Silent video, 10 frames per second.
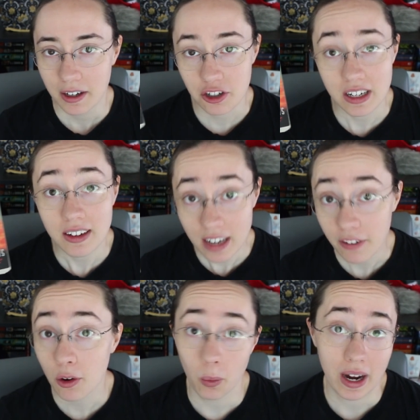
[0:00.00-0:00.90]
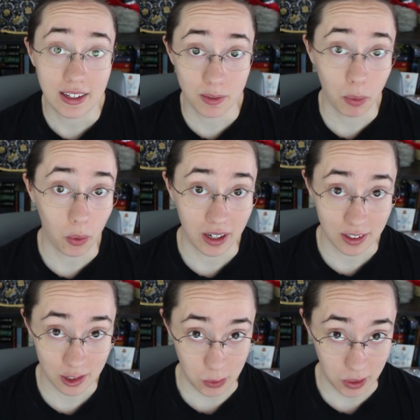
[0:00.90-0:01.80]
She never writes boring
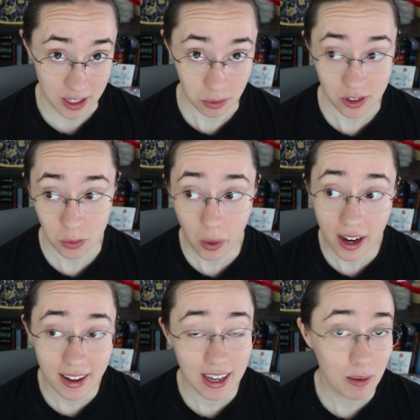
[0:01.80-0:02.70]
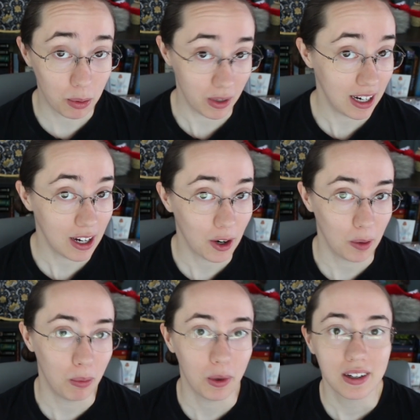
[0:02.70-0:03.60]
stories, which is why I keep reading her
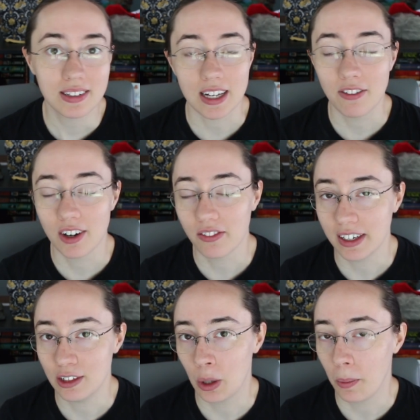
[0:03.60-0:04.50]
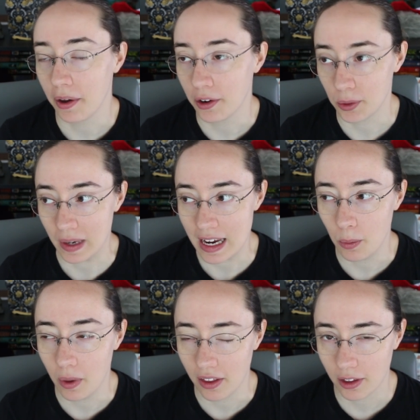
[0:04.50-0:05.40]
books, even if I don't agree
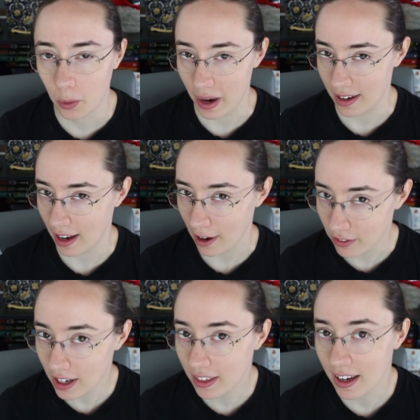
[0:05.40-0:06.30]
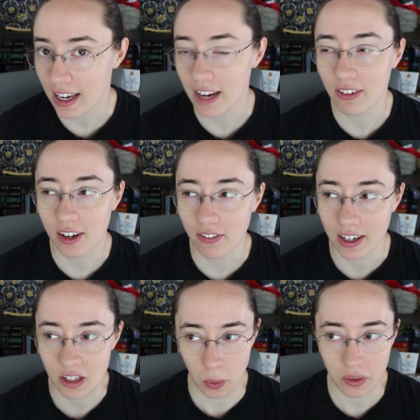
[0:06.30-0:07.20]
with quite everything, even if I
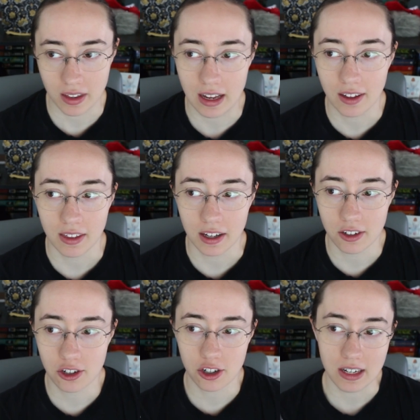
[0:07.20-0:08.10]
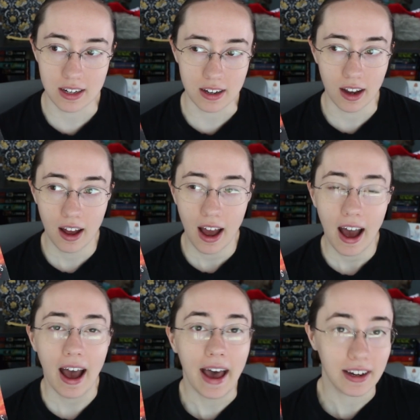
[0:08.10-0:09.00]
don't think that she
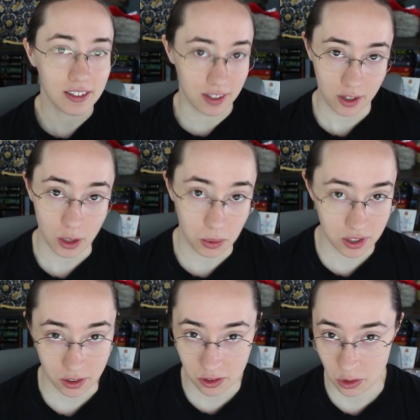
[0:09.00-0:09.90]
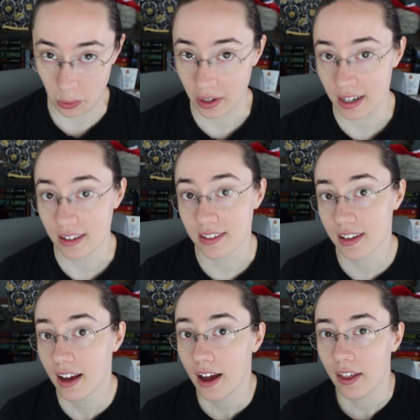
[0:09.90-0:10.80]
executes her stories
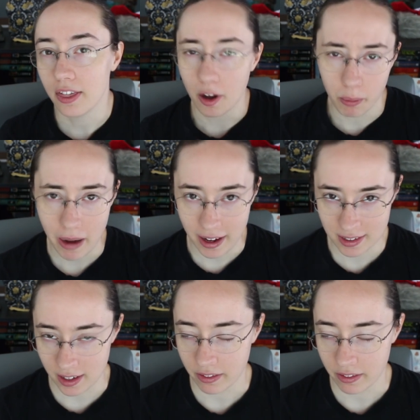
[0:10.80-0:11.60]
the best